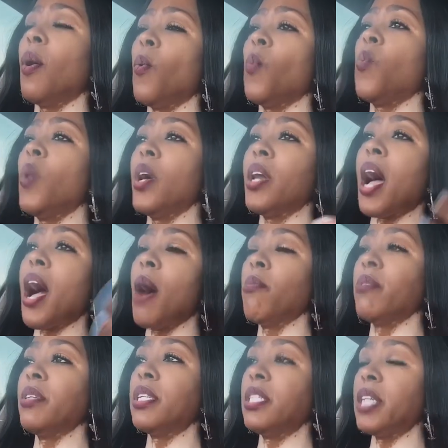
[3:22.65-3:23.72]
what I
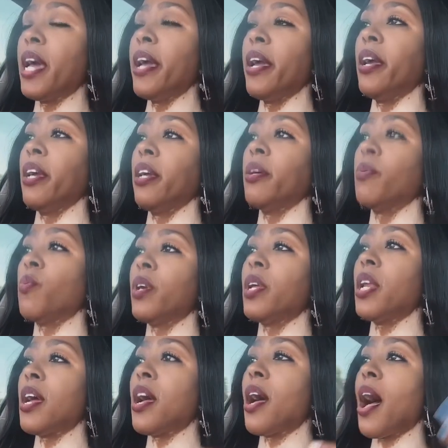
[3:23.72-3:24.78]
was saying and
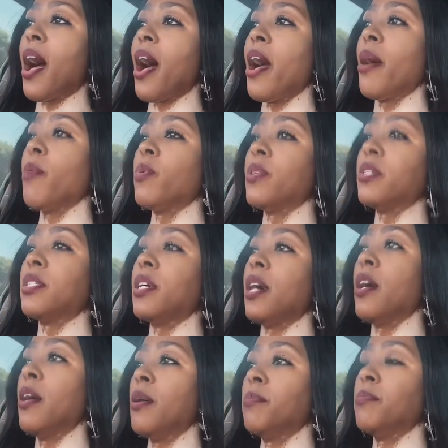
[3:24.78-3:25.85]
what I was
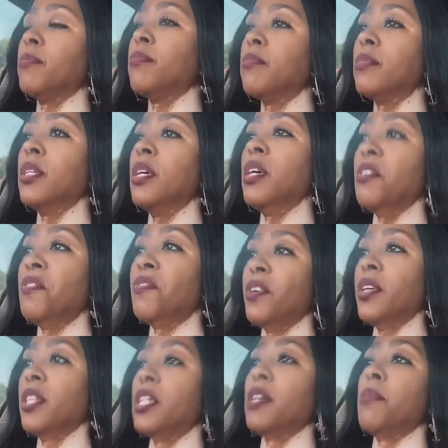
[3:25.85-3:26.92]

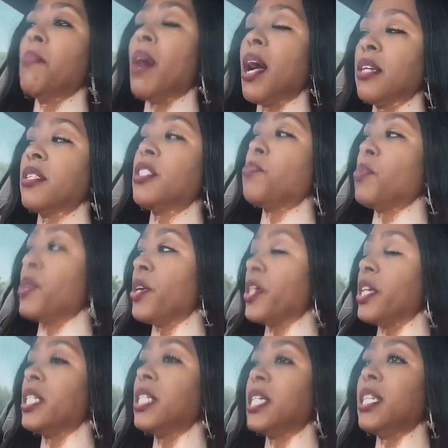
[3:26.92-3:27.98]
feeling in my
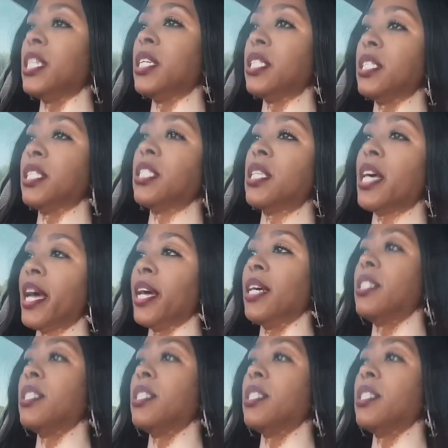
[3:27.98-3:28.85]
spirit is that,